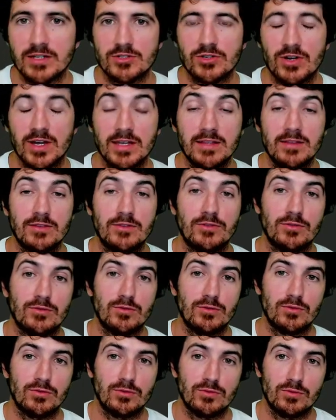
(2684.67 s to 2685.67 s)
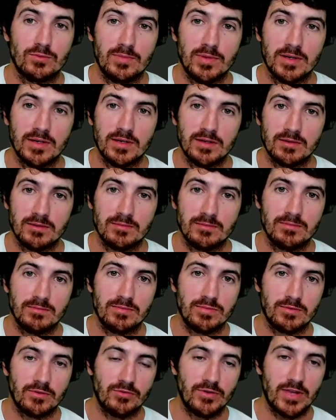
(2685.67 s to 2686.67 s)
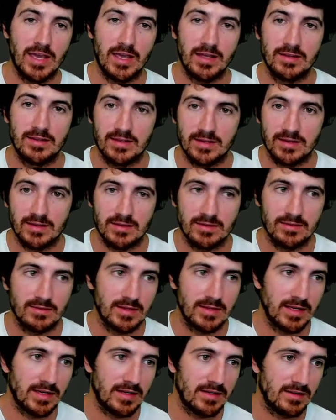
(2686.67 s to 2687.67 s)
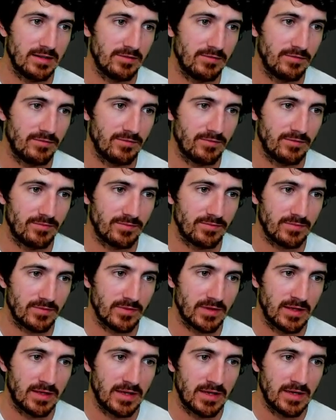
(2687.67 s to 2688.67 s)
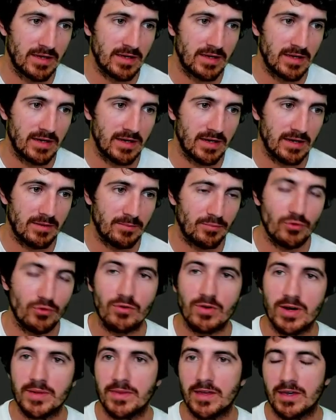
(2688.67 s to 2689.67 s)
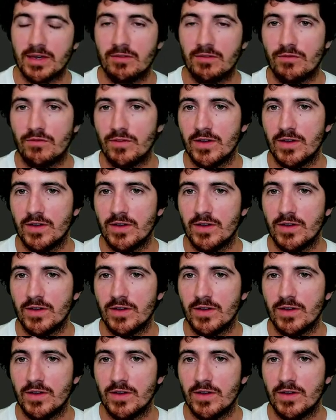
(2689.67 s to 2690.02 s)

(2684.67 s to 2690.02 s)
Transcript: trying to create a program that can